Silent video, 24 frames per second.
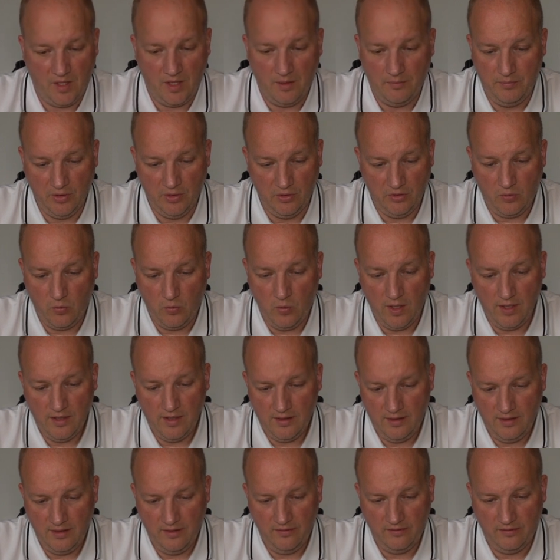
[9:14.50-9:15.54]
Build
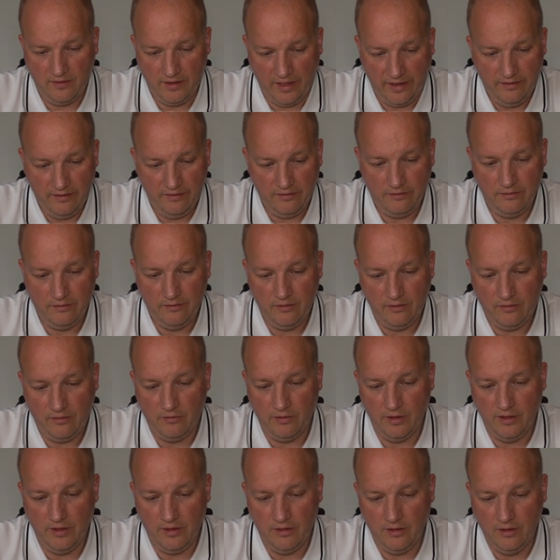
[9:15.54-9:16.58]
quality is nice. It's
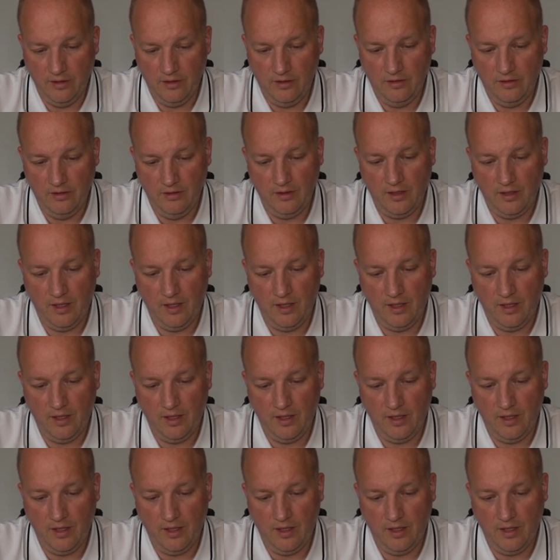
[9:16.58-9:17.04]
really good.